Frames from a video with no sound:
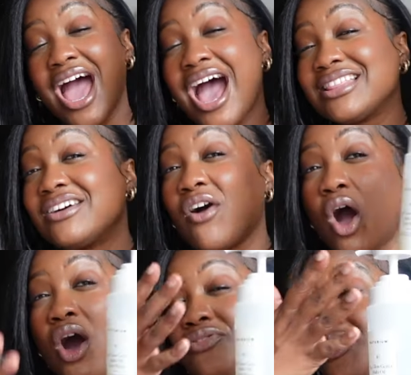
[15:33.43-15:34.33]
I love
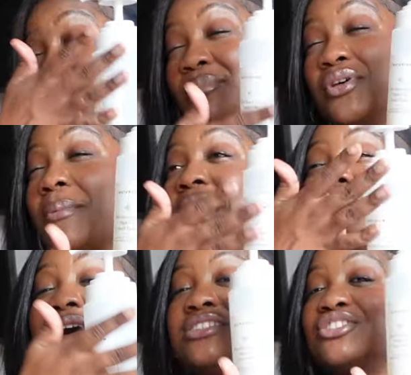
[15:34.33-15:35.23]
their body
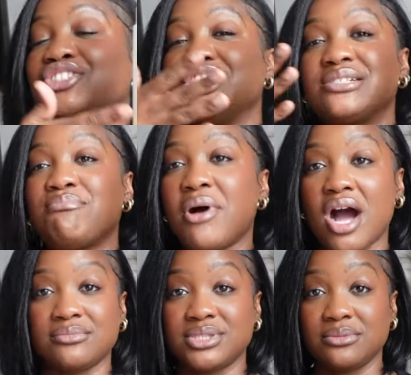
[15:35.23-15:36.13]
washes are just
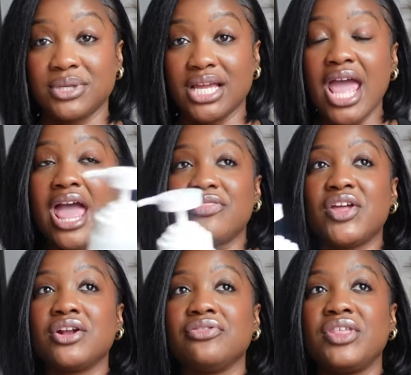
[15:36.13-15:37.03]
bomb to me.
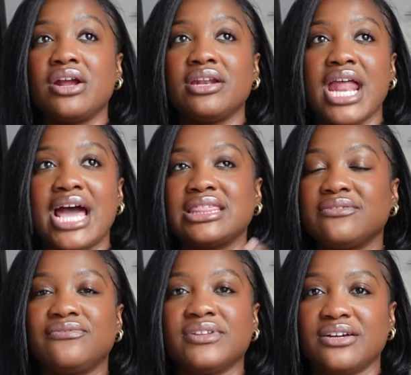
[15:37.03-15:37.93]
They're not the
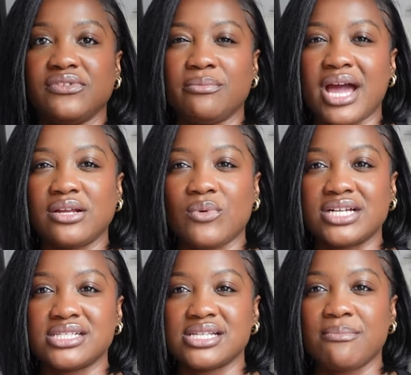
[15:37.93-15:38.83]
fluffy body
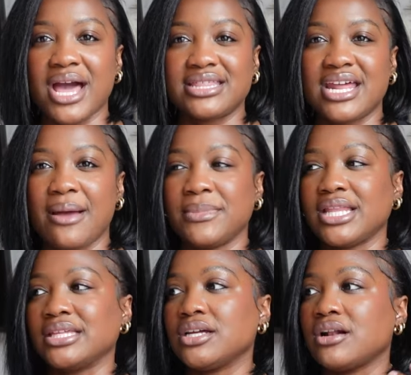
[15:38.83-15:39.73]
washes, and by that I mean
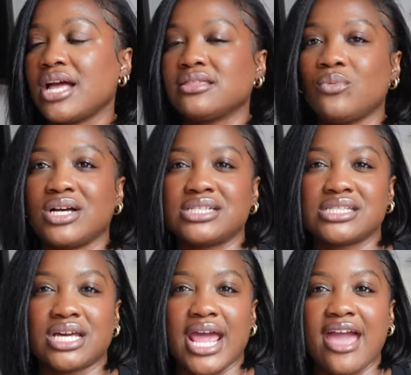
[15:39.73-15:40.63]
like they're not the ones that's
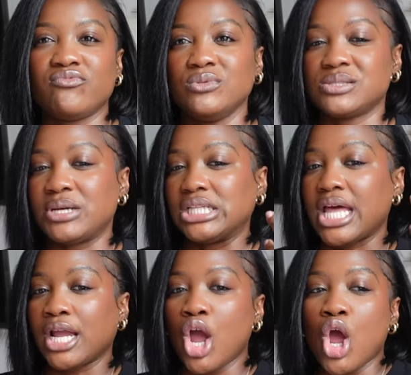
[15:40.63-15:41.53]
gonna have you smelling
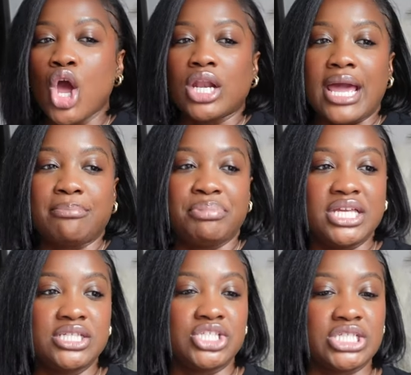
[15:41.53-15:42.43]
like
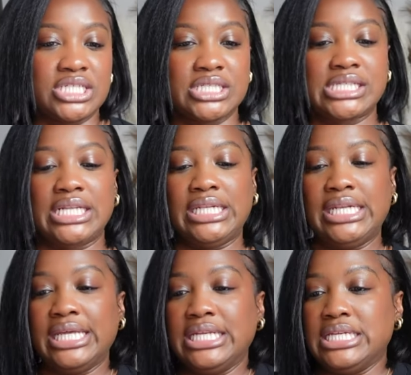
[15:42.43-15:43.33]
peaches and
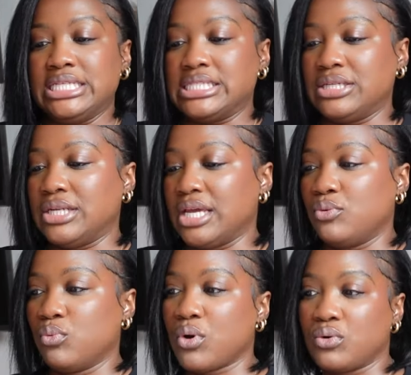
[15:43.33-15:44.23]
lilies
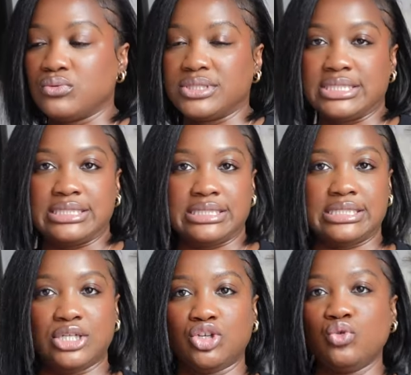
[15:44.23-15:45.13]
and roses
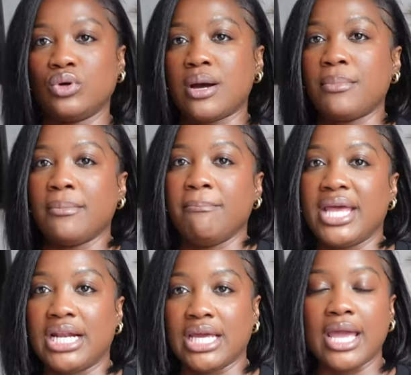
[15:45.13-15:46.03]
and cucumber
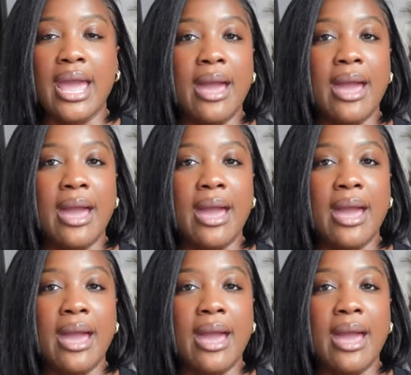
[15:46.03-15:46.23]
melon.